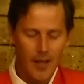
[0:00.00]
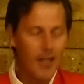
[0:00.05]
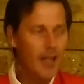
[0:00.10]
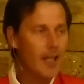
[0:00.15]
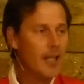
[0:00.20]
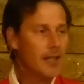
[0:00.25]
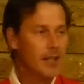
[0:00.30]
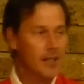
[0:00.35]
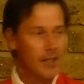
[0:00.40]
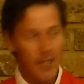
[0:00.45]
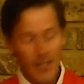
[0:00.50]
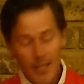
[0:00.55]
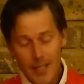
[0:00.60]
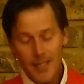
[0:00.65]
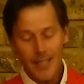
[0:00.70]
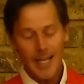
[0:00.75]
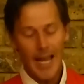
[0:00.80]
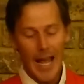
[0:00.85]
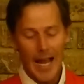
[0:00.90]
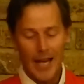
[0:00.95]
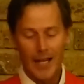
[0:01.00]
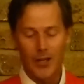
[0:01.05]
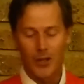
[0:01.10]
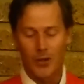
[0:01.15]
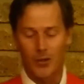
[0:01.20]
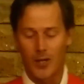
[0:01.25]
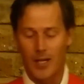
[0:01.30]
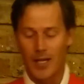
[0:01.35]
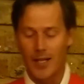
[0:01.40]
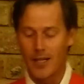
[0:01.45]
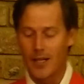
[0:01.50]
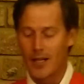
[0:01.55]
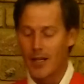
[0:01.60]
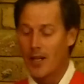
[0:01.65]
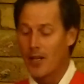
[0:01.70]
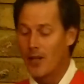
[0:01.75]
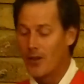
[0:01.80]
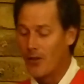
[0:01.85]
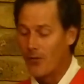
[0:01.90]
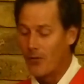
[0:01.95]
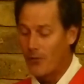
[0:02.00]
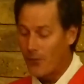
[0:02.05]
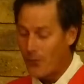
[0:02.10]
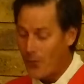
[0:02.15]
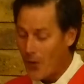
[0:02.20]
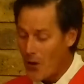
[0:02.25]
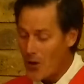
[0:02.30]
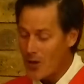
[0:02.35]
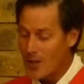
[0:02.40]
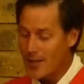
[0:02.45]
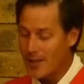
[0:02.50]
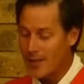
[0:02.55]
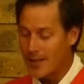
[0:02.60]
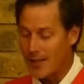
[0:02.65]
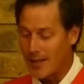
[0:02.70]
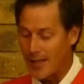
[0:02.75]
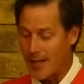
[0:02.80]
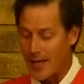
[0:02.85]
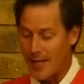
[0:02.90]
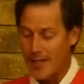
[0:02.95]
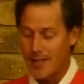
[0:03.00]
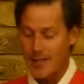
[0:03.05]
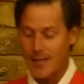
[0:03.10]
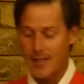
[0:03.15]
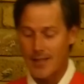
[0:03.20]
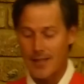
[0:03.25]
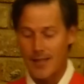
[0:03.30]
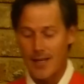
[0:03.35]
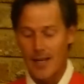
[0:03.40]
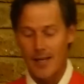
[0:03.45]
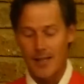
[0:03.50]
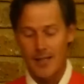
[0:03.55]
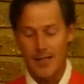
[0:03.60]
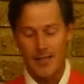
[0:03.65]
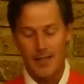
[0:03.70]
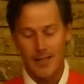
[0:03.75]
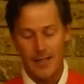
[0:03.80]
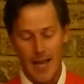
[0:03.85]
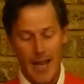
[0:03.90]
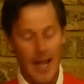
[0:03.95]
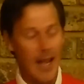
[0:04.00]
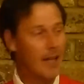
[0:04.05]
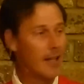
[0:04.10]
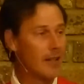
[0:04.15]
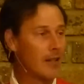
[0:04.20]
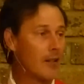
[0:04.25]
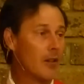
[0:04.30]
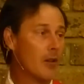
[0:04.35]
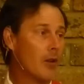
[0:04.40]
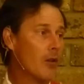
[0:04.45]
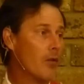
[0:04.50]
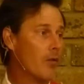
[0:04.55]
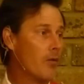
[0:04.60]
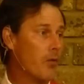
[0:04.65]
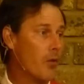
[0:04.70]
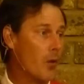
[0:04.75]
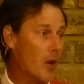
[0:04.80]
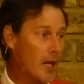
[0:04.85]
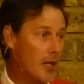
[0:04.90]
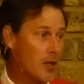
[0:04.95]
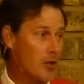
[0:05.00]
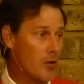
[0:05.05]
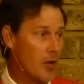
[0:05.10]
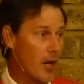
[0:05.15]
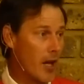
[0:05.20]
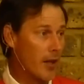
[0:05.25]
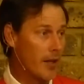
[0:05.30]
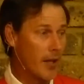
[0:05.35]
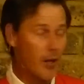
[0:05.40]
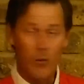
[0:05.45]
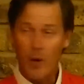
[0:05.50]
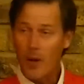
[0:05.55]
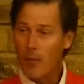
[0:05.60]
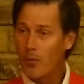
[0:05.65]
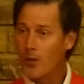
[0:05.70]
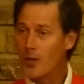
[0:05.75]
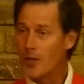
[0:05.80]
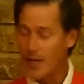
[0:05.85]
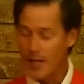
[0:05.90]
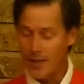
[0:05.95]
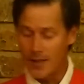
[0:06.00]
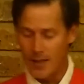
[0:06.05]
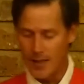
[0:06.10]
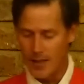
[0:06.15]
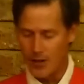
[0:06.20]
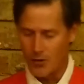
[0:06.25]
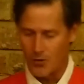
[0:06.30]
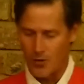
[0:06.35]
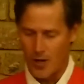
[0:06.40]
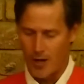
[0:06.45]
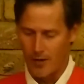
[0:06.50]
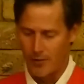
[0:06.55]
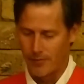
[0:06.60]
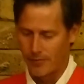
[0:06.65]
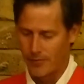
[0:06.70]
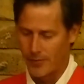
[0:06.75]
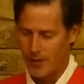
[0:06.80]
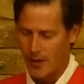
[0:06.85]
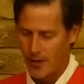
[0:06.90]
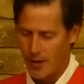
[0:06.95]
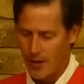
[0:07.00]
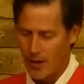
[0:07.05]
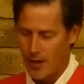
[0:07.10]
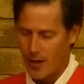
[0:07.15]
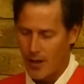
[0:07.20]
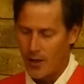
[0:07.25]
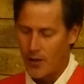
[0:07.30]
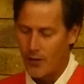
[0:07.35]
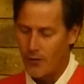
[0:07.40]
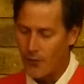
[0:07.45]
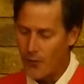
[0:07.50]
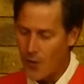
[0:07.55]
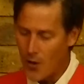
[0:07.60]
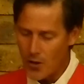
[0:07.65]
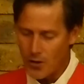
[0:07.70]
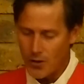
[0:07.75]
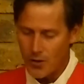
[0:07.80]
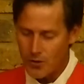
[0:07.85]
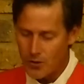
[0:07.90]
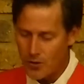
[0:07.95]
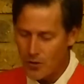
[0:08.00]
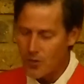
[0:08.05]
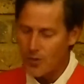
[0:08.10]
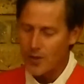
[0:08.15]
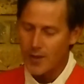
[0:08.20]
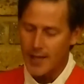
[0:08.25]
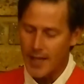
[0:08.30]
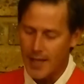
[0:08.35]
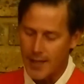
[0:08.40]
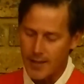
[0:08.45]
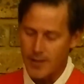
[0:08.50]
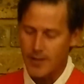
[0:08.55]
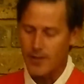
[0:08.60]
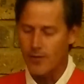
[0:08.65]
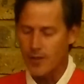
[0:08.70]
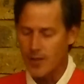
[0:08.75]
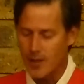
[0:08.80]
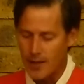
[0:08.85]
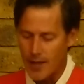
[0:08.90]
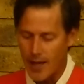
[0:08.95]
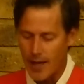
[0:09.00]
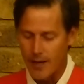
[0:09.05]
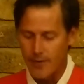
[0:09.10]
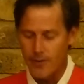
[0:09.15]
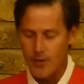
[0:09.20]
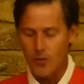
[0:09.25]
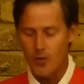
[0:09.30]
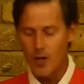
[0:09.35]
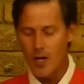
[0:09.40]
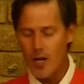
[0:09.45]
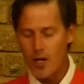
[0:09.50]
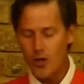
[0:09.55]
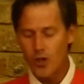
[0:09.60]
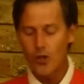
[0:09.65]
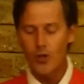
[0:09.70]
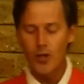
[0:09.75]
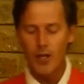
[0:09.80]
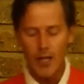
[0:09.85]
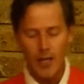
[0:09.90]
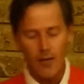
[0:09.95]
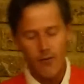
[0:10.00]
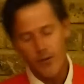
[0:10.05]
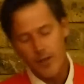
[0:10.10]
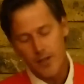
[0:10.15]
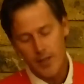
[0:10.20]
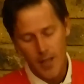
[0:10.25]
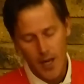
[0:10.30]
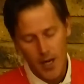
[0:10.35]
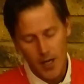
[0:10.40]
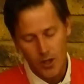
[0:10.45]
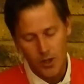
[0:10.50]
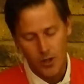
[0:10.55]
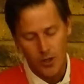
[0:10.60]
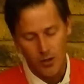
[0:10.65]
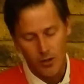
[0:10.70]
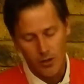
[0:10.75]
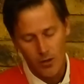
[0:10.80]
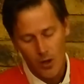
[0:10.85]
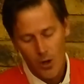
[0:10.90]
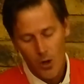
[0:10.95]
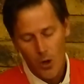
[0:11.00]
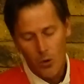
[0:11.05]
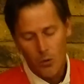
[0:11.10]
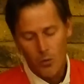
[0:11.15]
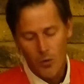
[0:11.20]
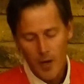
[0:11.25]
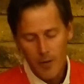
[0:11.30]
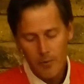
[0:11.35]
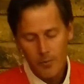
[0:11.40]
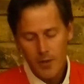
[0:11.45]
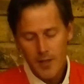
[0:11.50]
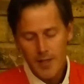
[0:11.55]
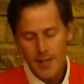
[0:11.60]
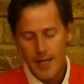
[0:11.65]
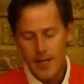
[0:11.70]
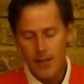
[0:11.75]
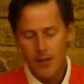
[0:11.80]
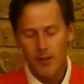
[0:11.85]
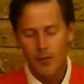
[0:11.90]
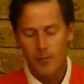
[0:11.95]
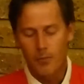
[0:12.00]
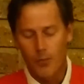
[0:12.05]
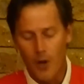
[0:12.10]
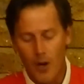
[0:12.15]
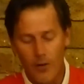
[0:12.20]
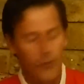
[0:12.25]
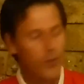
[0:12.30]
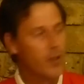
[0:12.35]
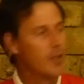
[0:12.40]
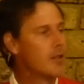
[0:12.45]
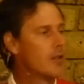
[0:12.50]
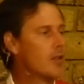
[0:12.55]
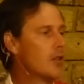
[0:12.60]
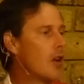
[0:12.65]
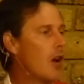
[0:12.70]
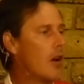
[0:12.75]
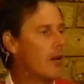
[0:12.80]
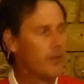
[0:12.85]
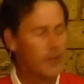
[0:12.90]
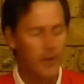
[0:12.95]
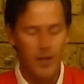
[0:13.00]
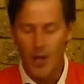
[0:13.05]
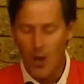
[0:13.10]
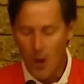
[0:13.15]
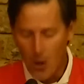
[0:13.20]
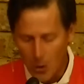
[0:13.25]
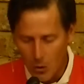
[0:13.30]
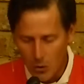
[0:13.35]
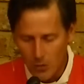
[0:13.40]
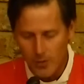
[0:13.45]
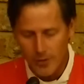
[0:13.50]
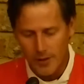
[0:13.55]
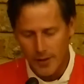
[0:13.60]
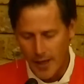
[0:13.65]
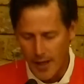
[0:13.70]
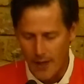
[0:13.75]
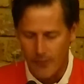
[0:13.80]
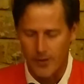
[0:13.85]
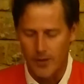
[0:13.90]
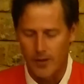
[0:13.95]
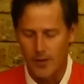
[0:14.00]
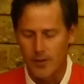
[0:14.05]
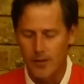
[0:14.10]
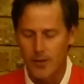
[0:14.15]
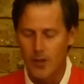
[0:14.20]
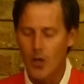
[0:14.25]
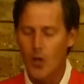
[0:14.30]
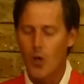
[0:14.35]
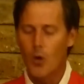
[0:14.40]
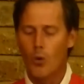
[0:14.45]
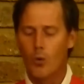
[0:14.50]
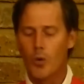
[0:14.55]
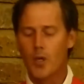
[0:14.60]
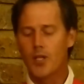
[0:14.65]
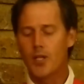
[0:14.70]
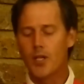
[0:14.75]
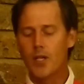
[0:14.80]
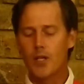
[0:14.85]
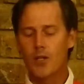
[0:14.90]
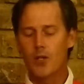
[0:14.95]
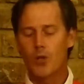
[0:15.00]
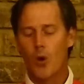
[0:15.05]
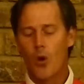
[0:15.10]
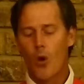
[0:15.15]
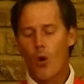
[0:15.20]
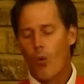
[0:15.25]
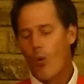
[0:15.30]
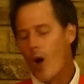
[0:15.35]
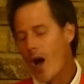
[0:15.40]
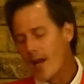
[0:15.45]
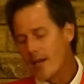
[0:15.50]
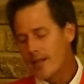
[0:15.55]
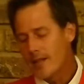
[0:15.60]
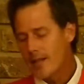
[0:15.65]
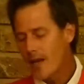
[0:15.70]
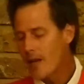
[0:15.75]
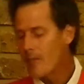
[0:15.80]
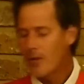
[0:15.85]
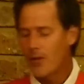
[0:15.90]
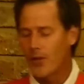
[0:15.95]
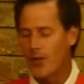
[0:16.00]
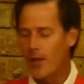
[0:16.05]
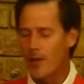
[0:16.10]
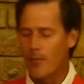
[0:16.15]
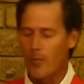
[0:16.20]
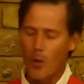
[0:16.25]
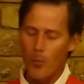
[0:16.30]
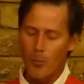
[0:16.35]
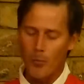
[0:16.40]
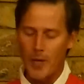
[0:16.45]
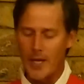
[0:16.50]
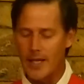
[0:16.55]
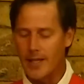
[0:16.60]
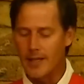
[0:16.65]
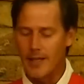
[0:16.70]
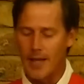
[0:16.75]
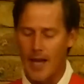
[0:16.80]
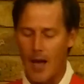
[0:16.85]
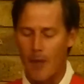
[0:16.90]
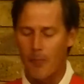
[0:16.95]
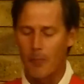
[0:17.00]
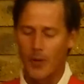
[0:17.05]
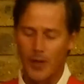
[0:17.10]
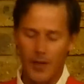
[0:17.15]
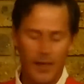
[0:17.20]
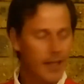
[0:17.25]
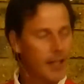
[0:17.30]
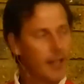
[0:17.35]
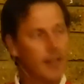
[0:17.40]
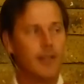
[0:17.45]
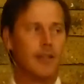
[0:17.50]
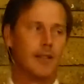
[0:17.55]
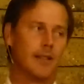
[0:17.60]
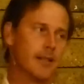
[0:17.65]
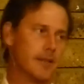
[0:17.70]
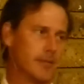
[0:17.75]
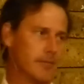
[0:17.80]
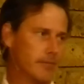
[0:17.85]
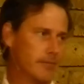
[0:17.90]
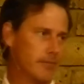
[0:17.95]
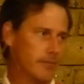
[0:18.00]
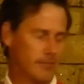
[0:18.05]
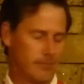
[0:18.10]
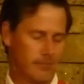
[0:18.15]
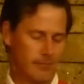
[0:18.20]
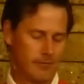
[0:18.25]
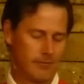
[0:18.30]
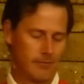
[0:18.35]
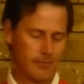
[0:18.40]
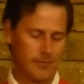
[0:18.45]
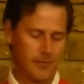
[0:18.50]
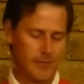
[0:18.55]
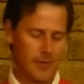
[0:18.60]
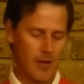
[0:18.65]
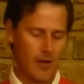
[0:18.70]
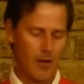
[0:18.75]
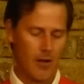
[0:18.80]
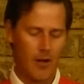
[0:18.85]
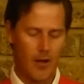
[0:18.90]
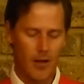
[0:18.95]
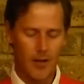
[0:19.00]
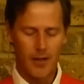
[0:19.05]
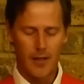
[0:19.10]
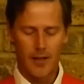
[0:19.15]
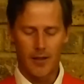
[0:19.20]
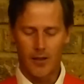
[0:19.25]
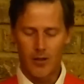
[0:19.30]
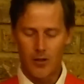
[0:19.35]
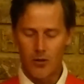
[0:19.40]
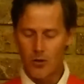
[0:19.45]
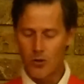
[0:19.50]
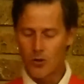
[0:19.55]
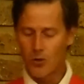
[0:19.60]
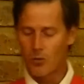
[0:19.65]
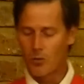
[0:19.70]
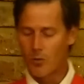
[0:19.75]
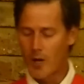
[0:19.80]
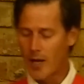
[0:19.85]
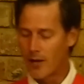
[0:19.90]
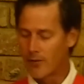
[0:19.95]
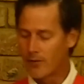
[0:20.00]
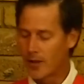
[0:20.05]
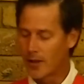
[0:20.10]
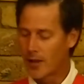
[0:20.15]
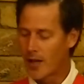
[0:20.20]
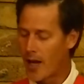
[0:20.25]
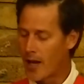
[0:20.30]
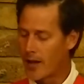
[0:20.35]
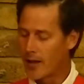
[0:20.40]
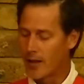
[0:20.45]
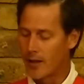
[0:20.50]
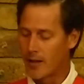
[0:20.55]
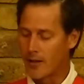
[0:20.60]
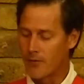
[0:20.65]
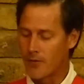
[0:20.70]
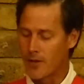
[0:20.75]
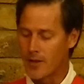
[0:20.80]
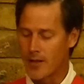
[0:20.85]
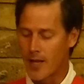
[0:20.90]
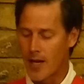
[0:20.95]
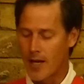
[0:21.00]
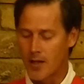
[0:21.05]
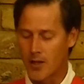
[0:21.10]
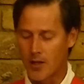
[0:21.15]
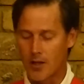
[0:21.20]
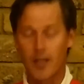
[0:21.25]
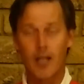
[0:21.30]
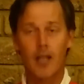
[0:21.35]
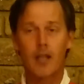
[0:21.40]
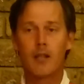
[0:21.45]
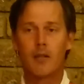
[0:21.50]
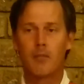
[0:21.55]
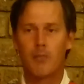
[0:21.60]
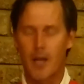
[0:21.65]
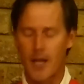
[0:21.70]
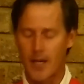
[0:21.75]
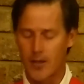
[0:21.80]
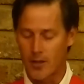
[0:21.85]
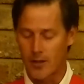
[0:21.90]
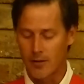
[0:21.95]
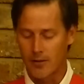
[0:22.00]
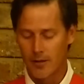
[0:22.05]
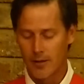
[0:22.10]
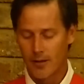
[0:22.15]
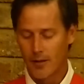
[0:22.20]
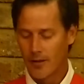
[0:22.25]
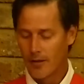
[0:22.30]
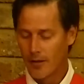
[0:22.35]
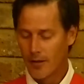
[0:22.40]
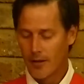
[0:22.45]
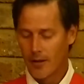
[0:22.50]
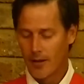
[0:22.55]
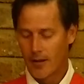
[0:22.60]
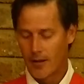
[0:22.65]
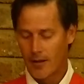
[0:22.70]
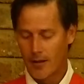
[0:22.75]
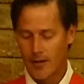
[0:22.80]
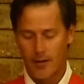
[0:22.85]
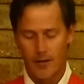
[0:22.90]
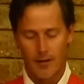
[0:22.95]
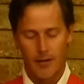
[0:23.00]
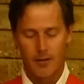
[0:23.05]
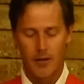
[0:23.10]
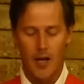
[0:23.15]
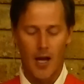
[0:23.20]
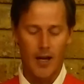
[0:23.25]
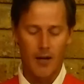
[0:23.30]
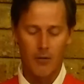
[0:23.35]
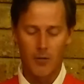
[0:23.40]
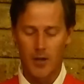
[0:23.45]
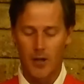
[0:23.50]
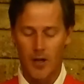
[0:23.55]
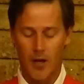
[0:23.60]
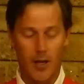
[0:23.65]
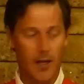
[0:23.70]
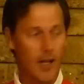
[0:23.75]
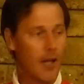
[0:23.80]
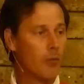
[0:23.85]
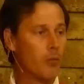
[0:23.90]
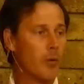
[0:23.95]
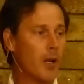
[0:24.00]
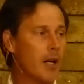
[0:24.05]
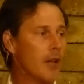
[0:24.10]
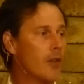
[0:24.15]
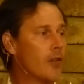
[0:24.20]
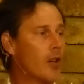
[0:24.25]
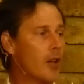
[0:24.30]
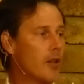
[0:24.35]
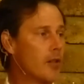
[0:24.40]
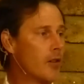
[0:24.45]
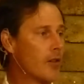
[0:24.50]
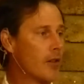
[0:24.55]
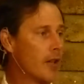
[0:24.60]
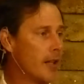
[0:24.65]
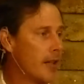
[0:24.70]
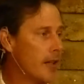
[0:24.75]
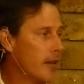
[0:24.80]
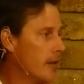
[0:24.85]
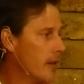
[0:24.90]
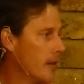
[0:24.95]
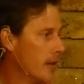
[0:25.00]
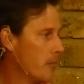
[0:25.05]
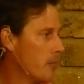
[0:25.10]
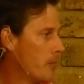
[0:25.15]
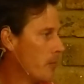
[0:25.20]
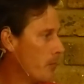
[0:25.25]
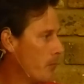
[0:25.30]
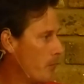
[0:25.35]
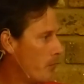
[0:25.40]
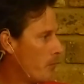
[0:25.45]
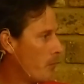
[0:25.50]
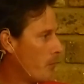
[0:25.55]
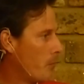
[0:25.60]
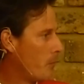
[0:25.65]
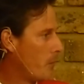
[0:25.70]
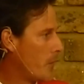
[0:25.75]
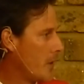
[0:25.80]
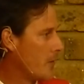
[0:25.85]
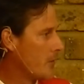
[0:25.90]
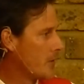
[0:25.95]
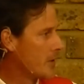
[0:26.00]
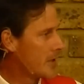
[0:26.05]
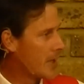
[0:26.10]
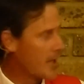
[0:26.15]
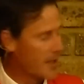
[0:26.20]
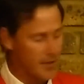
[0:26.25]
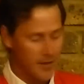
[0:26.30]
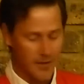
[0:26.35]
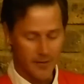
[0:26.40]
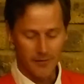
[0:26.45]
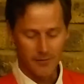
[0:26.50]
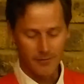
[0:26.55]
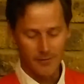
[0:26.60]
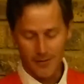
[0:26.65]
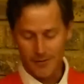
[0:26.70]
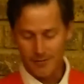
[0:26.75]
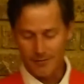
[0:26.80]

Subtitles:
In this allegory, the first guests stand for Israel. They represent Israel. The first two sets of slaves who issue the invitation represent the prophets of the Old Covenant, which is why some of them are beaten up and killed. Hardly the usual way of declining an invitation. Can you imagine? No, I don't want to go to that wedding, so I'll just kill the invitation.